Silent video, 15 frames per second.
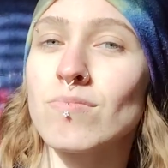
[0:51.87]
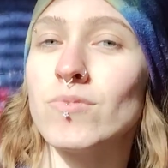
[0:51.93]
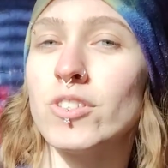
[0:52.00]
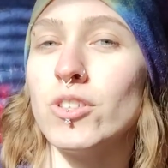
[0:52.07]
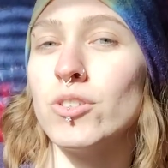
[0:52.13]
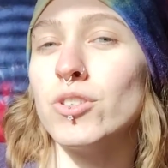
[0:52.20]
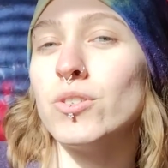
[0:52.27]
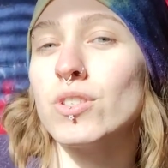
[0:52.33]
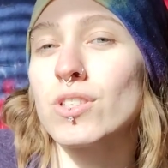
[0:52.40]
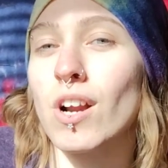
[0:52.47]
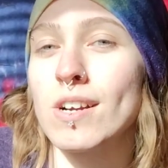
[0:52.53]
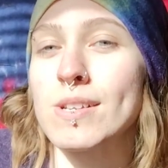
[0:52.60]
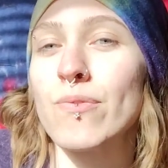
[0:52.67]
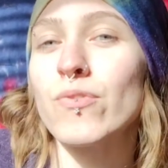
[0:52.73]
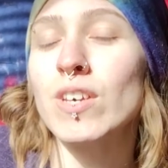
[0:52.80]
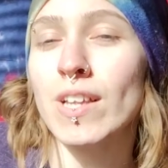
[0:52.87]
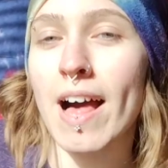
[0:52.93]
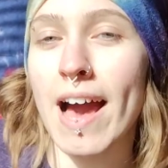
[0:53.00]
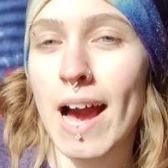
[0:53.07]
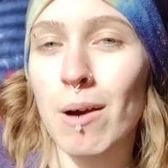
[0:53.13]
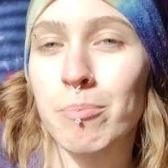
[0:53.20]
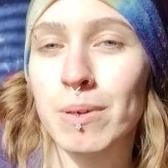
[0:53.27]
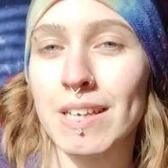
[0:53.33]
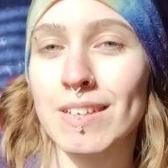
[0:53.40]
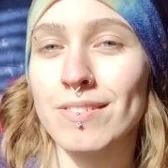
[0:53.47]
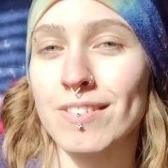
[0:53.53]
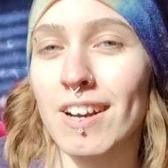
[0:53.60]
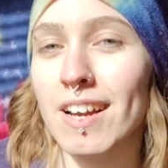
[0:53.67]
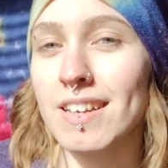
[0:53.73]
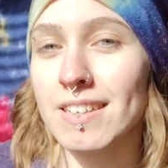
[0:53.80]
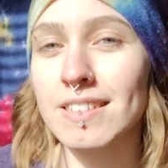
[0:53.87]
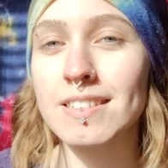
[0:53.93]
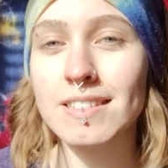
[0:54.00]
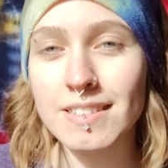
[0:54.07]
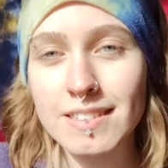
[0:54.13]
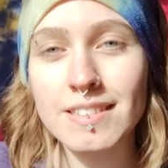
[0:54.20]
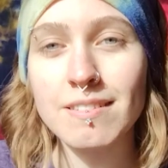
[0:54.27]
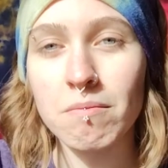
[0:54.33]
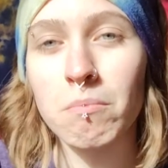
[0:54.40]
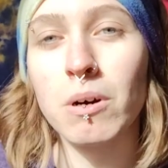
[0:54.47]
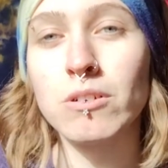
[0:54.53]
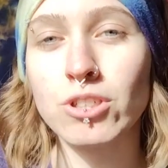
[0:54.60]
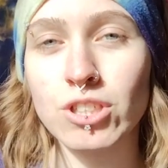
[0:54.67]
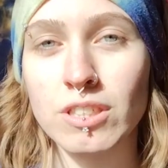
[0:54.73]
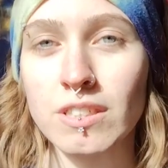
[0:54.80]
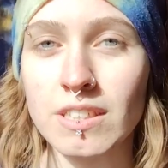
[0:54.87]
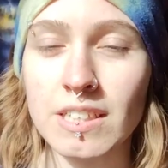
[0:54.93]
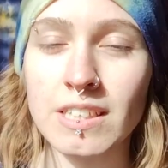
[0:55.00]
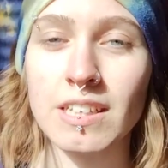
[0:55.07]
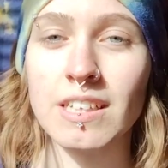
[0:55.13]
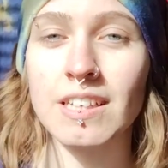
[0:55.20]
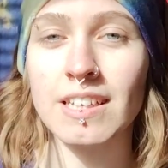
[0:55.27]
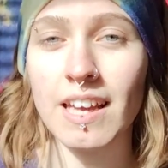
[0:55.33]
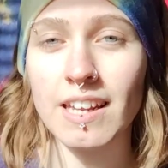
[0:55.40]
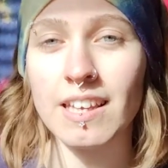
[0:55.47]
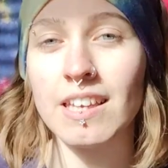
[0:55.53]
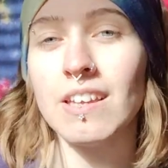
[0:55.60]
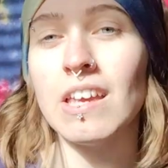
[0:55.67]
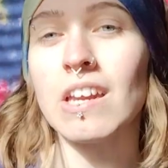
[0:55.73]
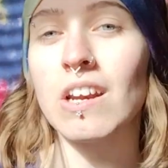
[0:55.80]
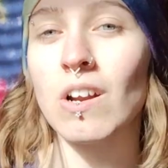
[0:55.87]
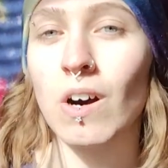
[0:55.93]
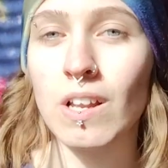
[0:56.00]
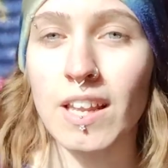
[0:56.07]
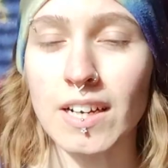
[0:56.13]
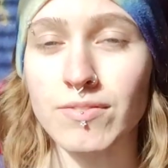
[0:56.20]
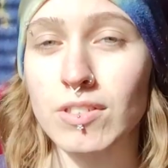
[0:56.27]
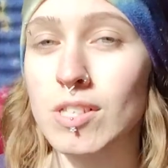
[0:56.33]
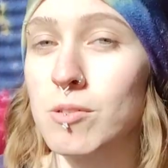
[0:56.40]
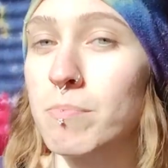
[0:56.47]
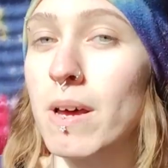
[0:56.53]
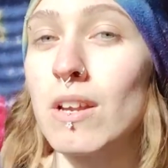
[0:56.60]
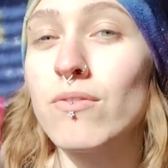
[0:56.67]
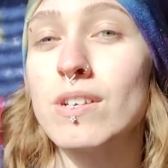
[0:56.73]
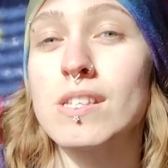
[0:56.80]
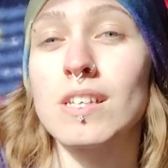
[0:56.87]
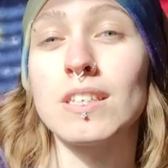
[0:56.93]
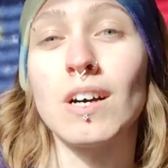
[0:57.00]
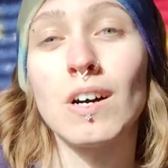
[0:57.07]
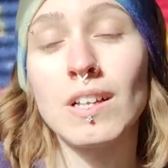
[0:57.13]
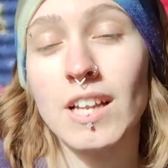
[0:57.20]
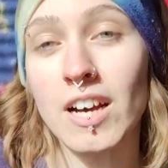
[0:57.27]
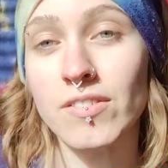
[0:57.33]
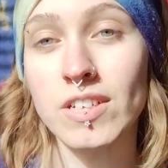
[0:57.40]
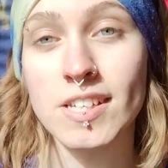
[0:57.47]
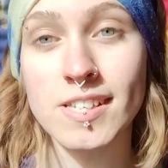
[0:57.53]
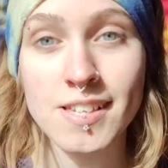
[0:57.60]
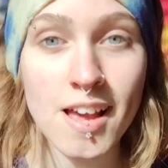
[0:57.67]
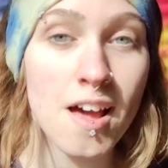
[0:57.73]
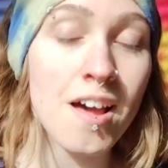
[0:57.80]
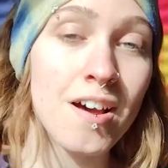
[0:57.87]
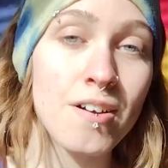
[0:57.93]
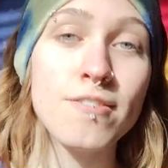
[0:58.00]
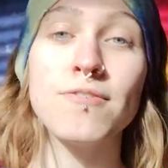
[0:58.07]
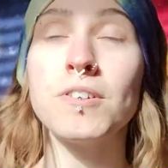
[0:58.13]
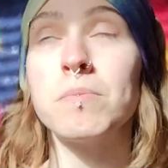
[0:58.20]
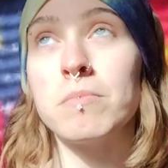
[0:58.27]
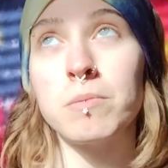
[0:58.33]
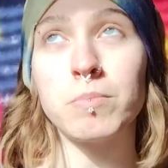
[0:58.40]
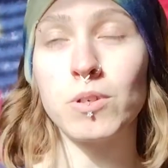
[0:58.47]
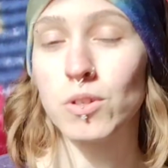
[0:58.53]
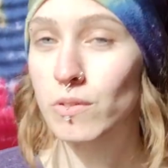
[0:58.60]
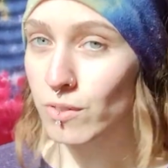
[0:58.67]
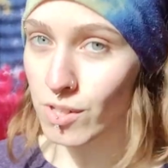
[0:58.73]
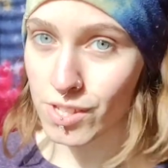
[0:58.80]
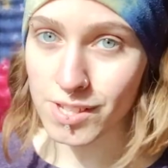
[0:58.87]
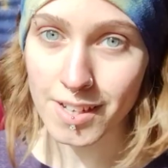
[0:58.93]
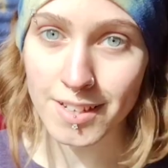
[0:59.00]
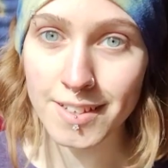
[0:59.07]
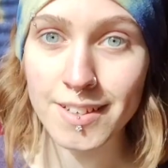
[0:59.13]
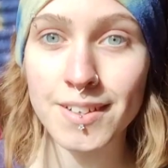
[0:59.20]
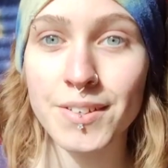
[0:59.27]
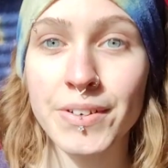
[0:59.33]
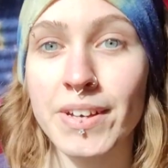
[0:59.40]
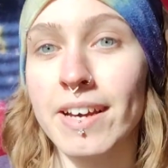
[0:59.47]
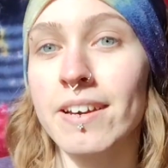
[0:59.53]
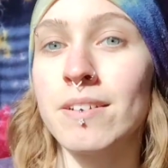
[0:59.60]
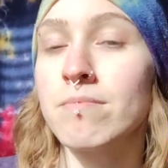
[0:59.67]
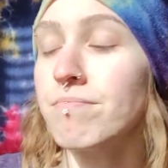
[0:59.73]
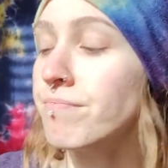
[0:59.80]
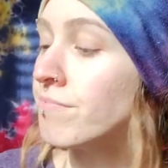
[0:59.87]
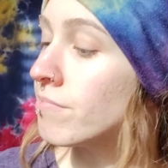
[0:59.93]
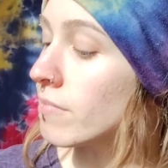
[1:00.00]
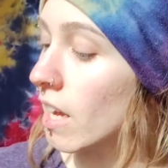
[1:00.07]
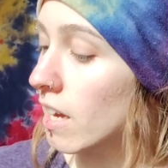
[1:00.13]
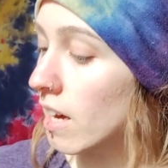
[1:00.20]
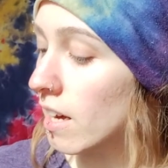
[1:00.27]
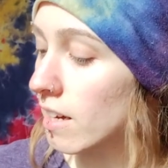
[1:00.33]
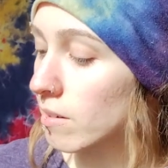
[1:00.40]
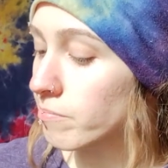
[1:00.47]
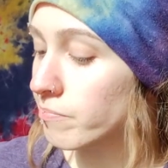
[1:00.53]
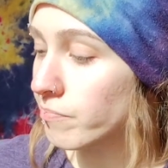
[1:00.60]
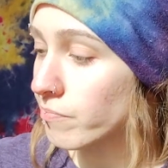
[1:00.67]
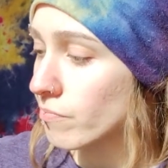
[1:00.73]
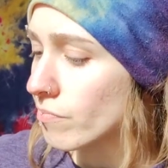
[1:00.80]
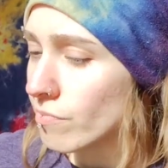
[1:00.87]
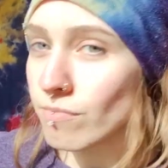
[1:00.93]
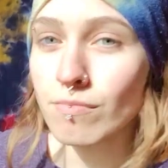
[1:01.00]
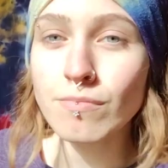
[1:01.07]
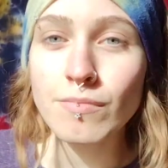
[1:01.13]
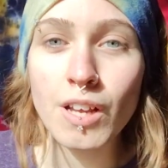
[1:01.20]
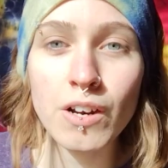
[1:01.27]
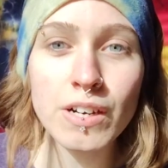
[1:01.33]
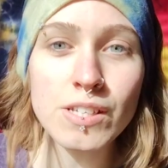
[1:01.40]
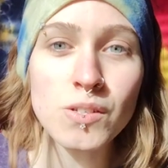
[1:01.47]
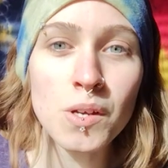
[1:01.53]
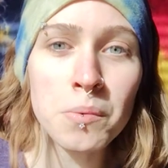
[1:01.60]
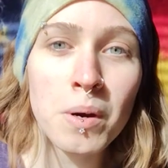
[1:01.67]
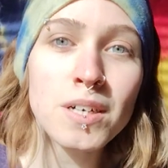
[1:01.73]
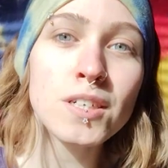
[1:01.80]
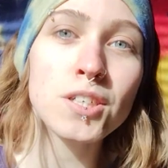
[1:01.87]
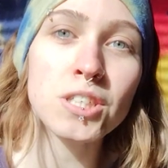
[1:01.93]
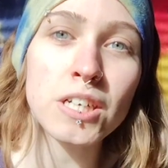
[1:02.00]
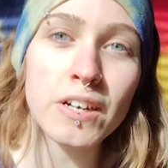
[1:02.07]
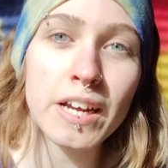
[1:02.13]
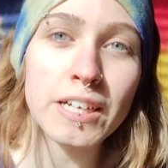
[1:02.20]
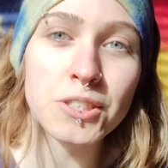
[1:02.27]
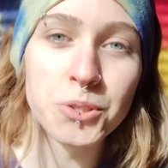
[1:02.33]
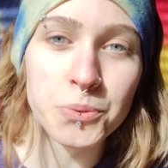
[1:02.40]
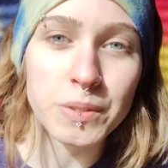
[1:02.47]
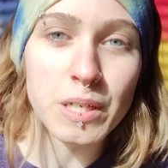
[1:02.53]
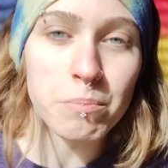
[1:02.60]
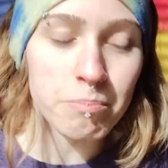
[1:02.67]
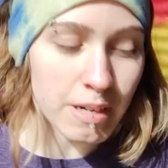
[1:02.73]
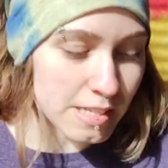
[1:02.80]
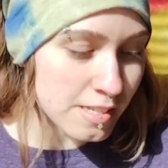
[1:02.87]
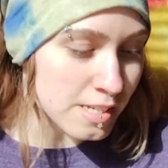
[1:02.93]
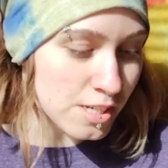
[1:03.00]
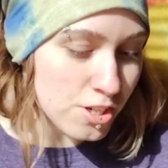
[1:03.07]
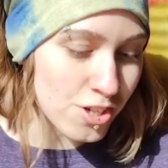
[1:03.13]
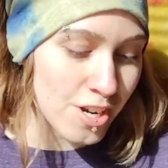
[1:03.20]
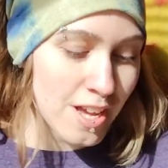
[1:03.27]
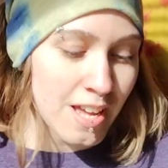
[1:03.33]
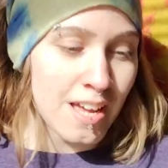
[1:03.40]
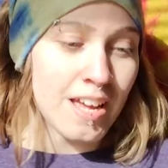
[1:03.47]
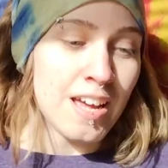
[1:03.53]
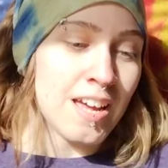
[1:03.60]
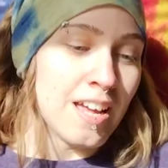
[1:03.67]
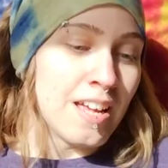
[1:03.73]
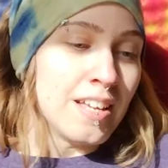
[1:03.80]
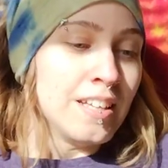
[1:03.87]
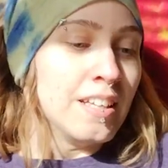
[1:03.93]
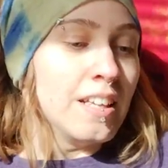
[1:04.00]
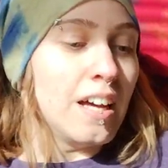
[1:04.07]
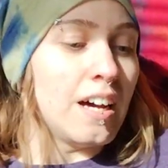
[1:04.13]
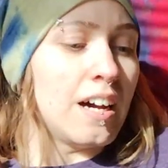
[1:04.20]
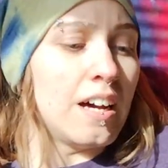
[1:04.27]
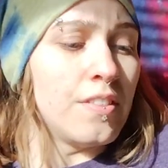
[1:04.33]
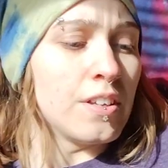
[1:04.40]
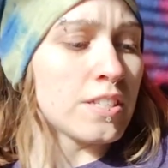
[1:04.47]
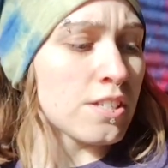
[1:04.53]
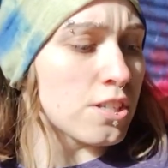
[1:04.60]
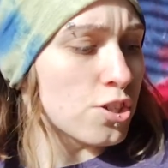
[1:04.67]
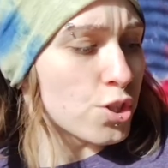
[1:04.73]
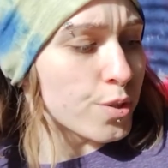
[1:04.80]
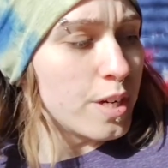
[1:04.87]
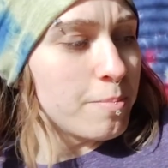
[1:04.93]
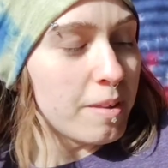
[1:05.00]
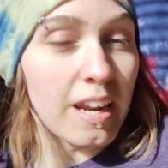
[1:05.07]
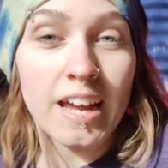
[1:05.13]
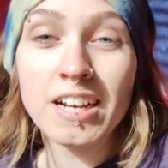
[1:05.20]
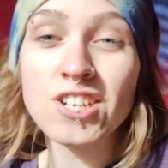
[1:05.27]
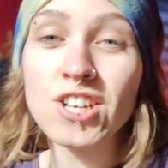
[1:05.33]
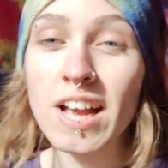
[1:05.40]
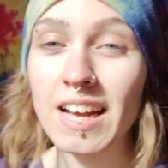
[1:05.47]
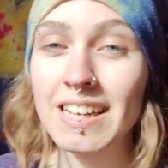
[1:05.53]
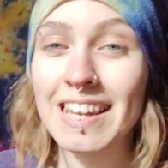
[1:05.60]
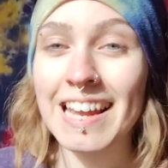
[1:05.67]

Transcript: you start to feel happy, right? Emotional healing. You get healing on all levels, benefits on all levels from the beautiful sun, okay? All right, so I wanted to share a dream message. This is a dream that I actually had